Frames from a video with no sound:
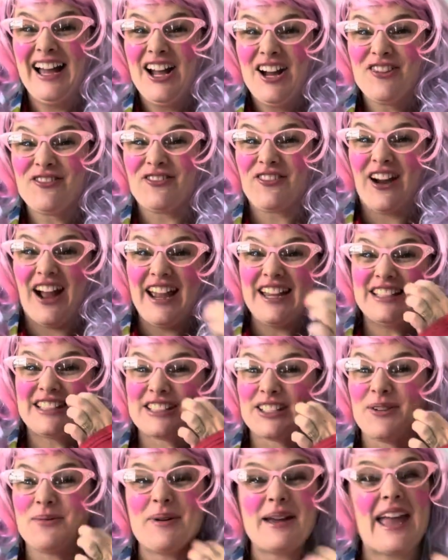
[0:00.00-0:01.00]
Right,
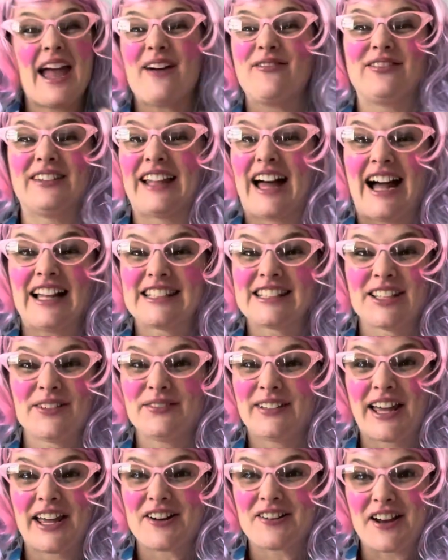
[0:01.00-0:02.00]
so we have lots of
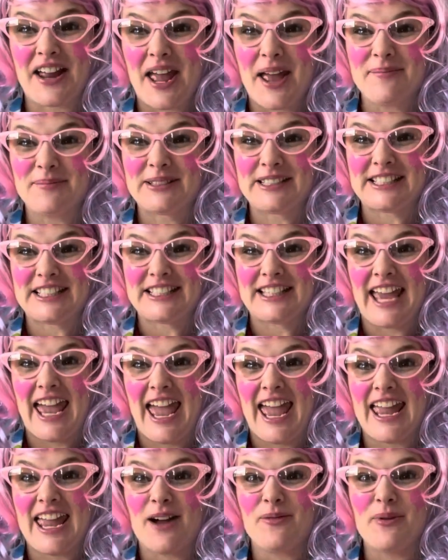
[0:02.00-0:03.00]
letter M's
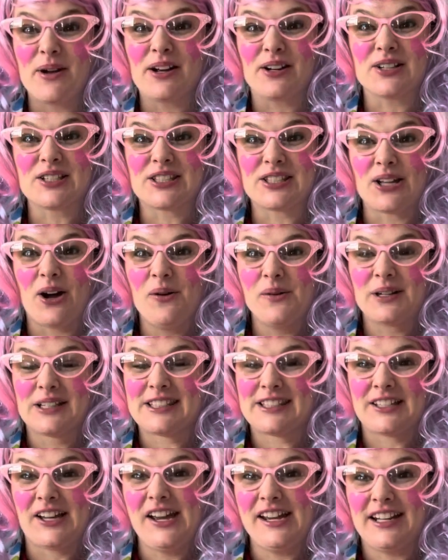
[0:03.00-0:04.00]
today, and we are so
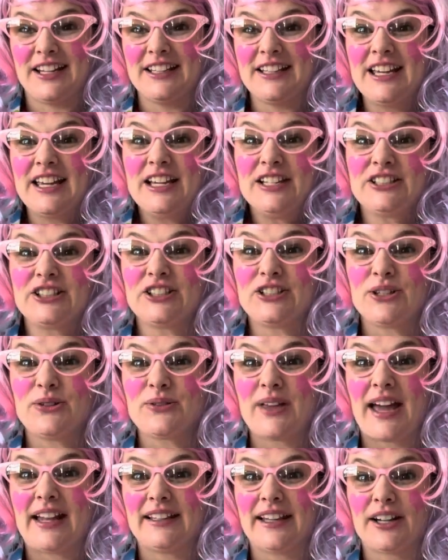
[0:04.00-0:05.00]
excited to do
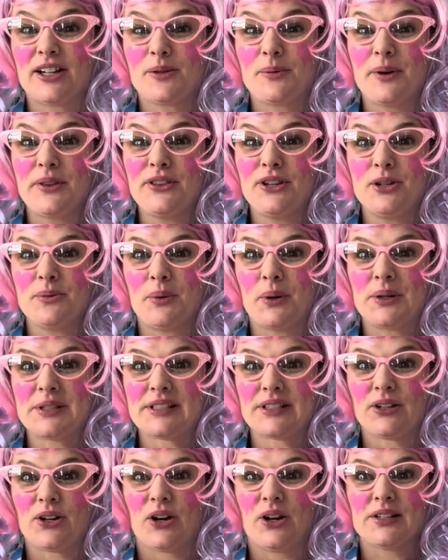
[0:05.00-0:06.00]
that letter with you, boys
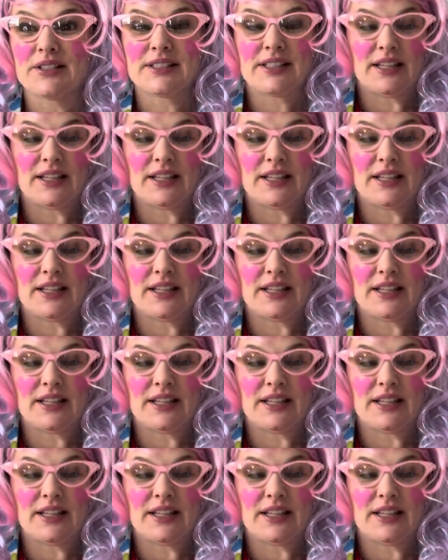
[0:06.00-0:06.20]
and girls.